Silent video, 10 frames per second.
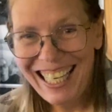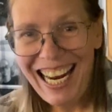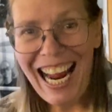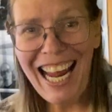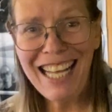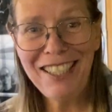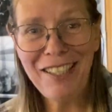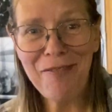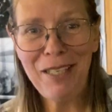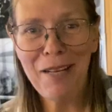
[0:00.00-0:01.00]
And
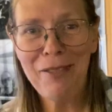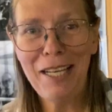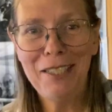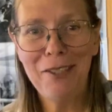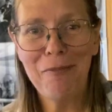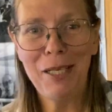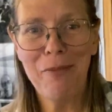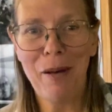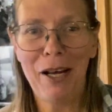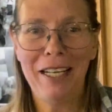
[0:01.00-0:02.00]
sometimes I lose my
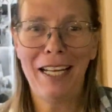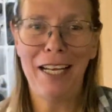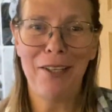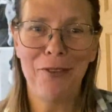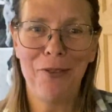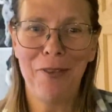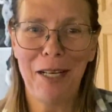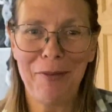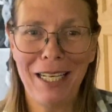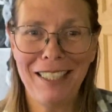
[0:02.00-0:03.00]
spot and I don't know what
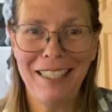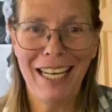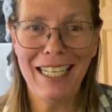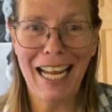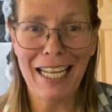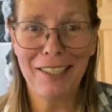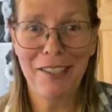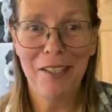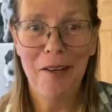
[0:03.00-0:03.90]
I'm going to say next.